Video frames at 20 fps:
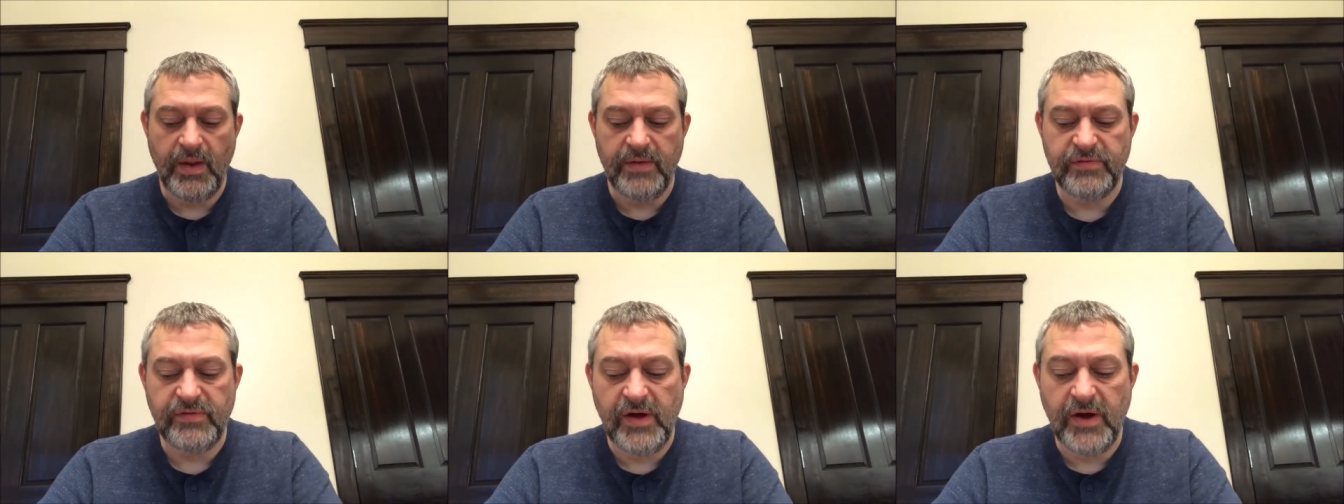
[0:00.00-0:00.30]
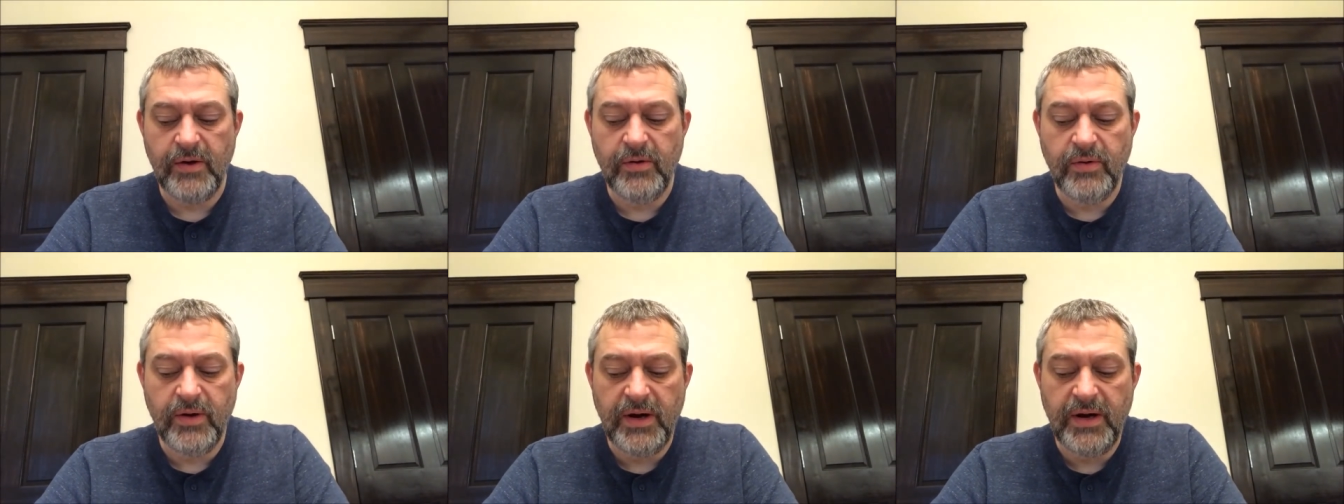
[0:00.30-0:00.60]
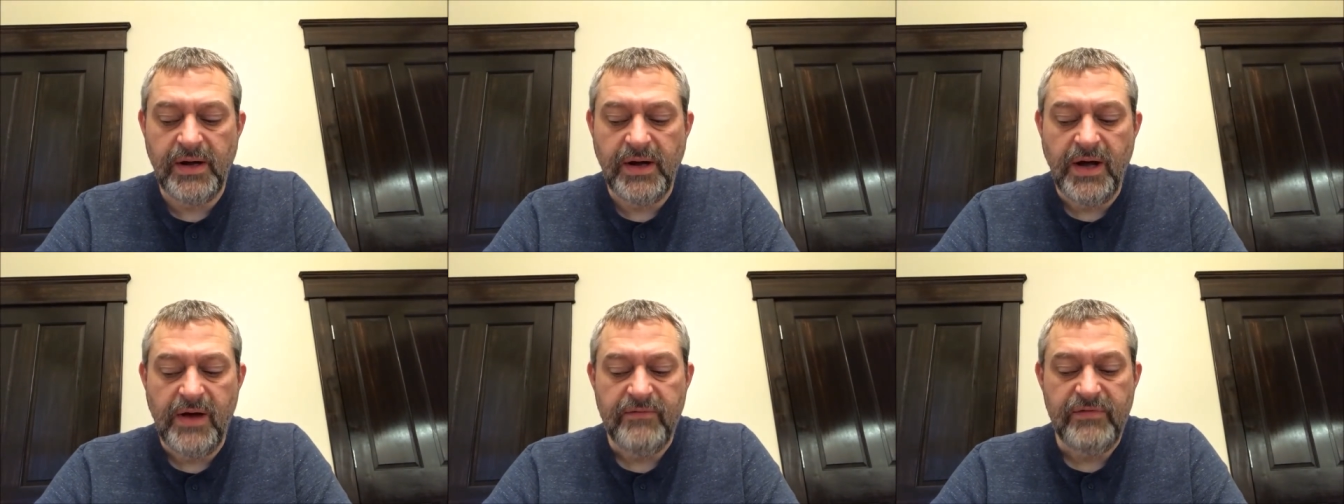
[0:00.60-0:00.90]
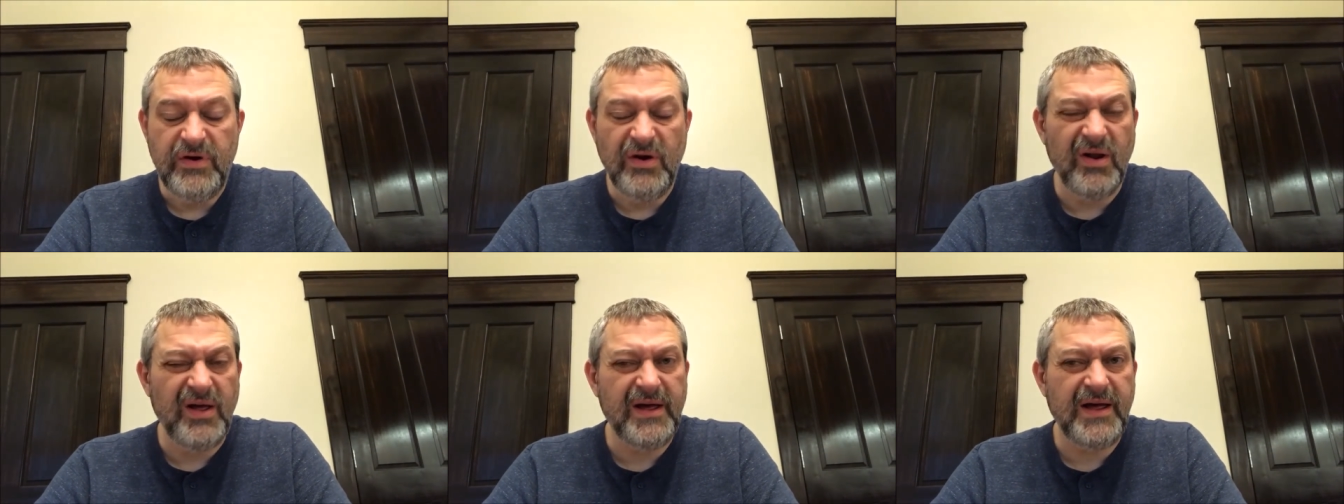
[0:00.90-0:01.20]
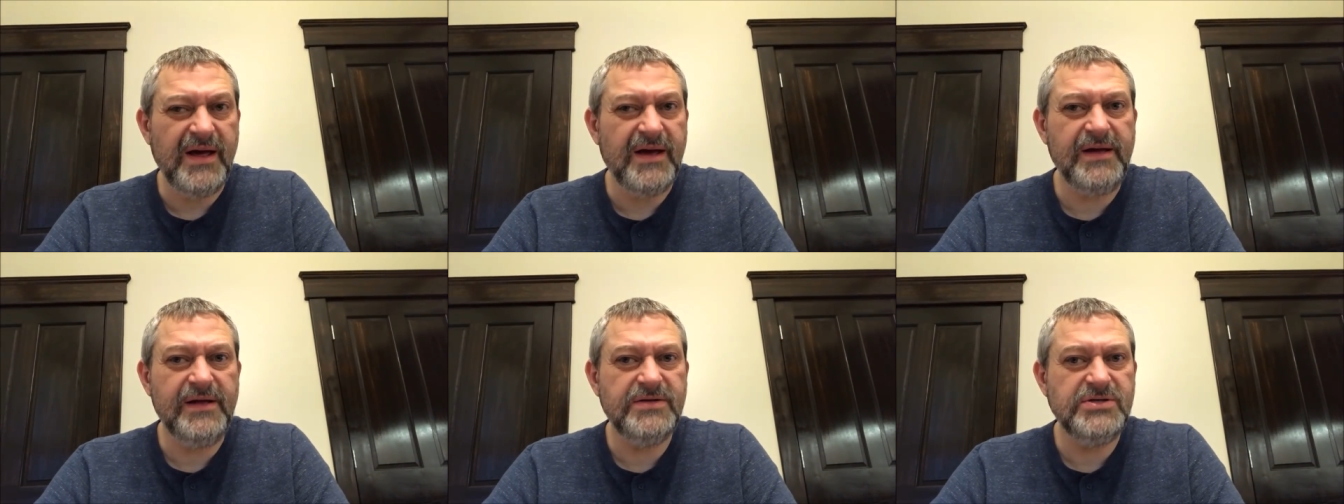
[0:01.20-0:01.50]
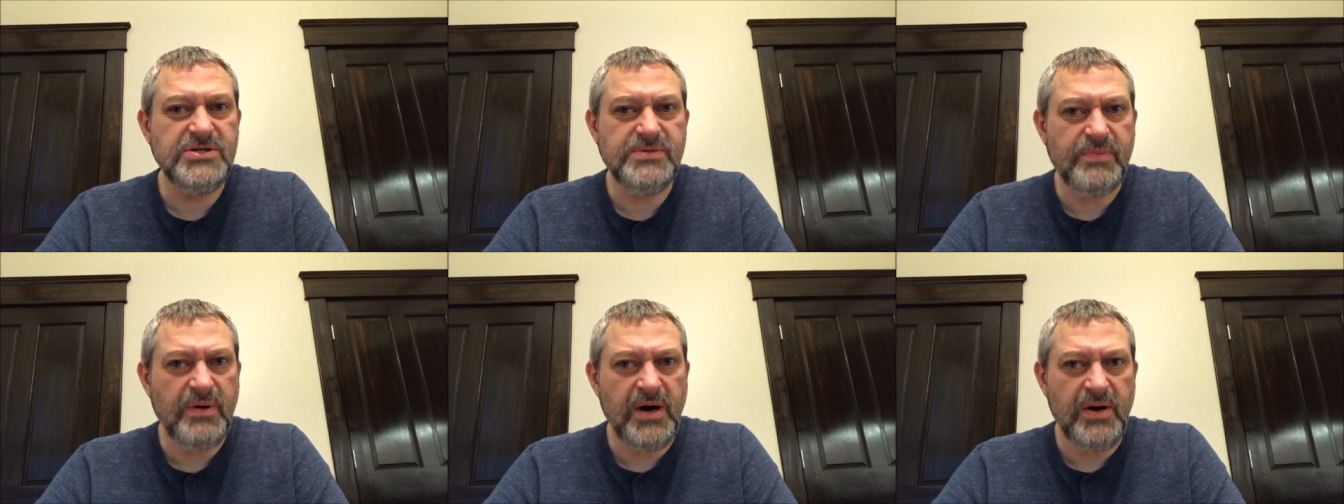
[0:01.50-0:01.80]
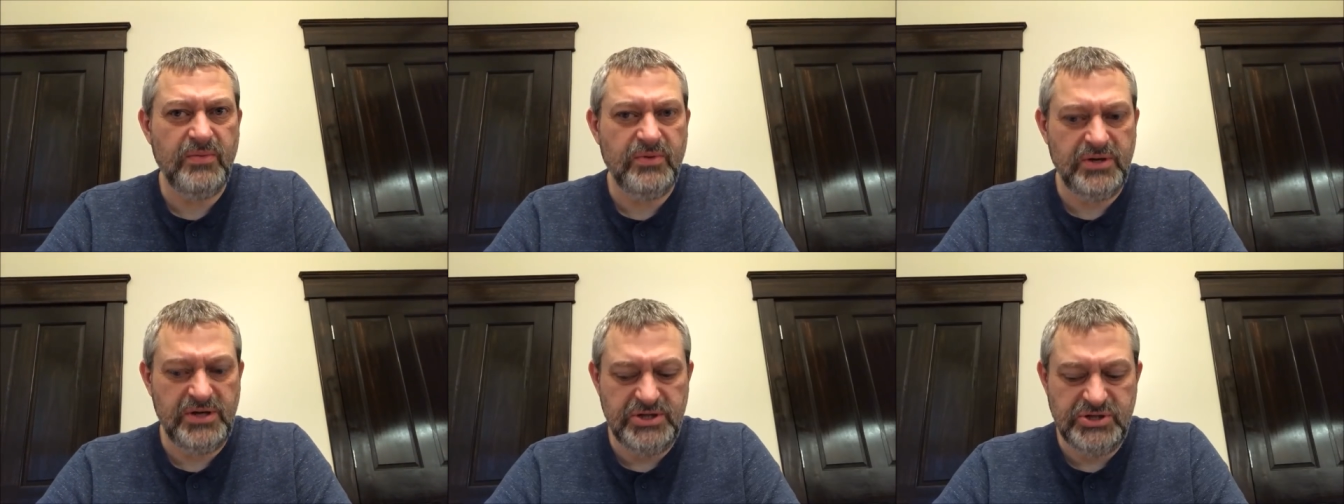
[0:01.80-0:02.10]
So if you don't like onions, you
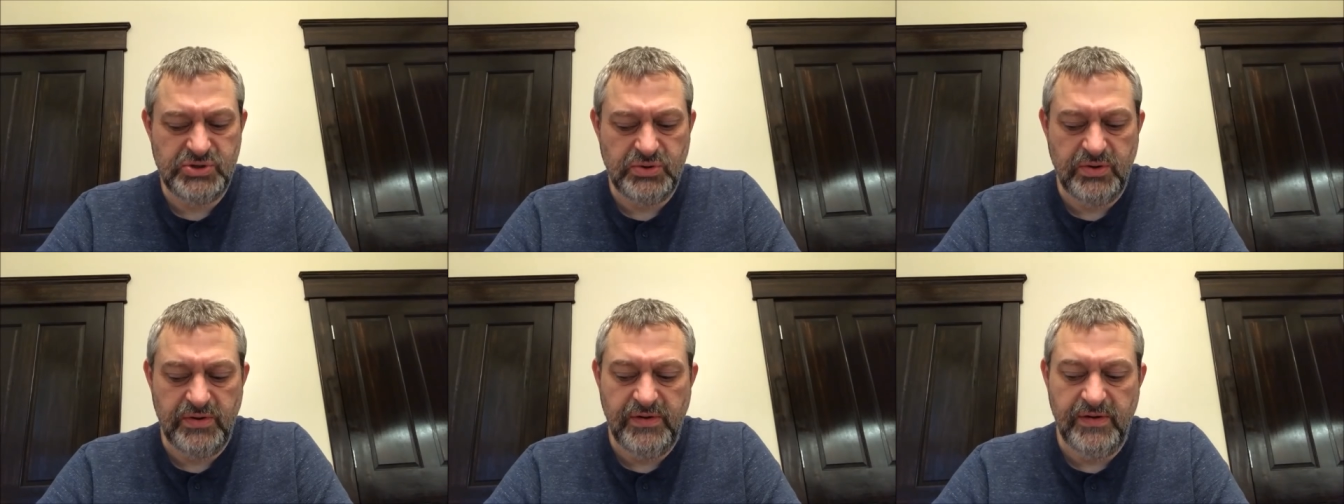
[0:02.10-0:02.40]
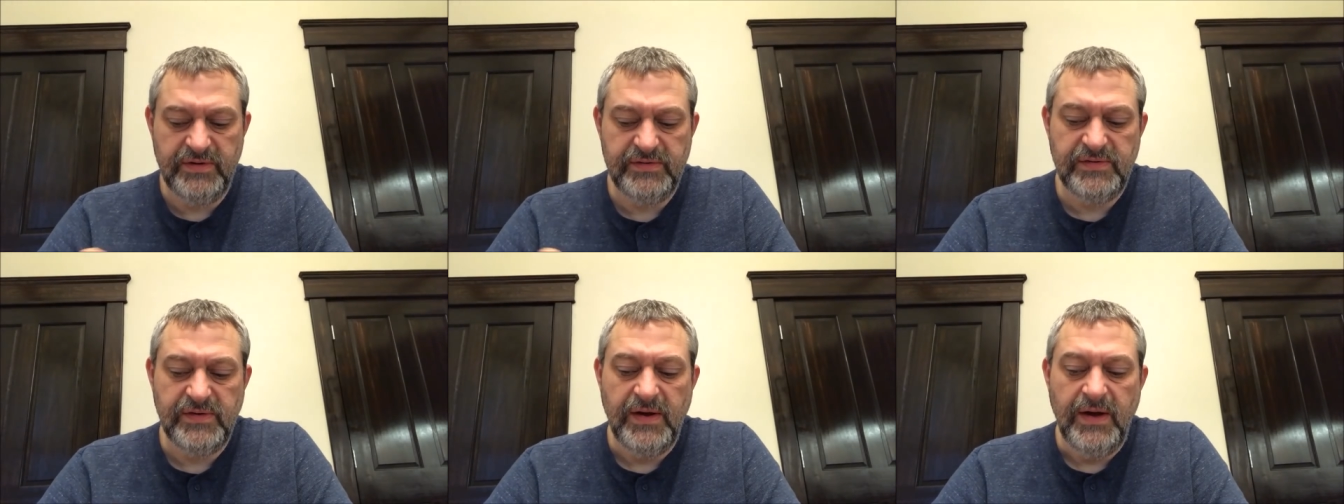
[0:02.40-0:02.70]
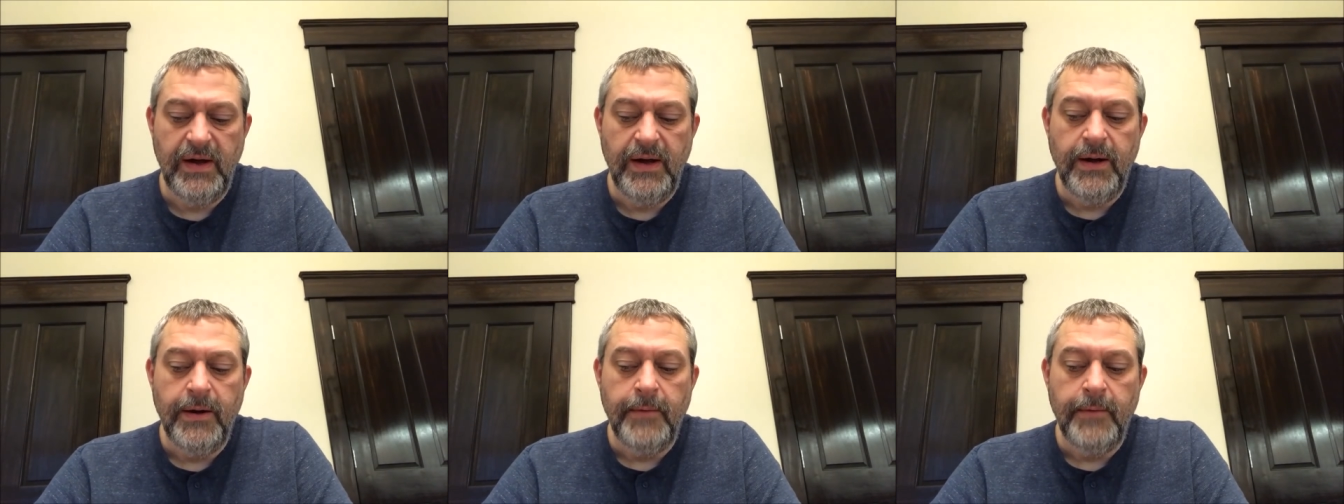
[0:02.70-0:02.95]
probably wouldn't enjoy this.